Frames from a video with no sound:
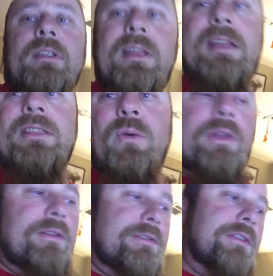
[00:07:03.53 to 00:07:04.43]
And the
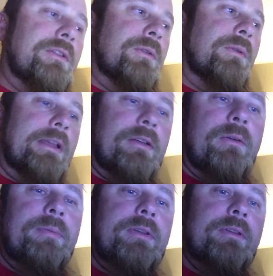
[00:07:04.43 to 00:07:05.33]
wheels do
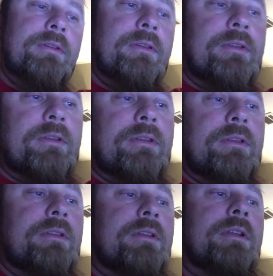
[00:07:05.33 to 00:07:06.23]
help.
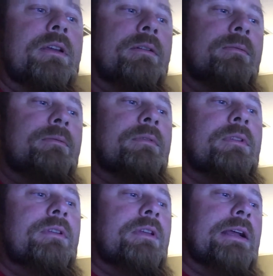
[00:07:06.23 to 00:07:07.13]
You know,
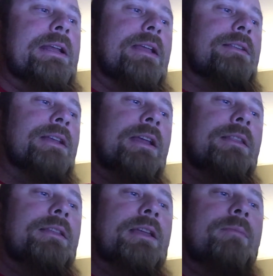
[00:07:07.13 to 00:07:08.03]
I can't say
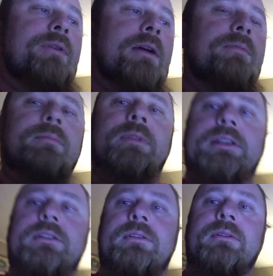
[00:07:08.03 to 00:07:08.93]
that they probably
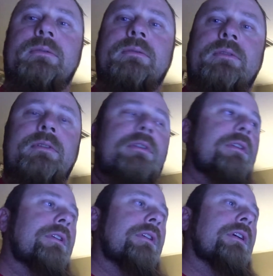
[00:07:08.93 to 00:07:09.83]
do
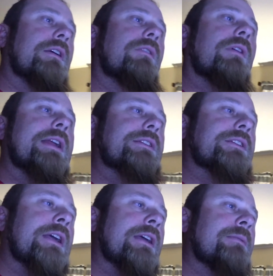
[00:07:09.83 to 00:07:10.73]
a great
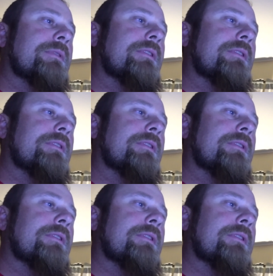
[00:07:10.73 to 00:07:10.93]
job,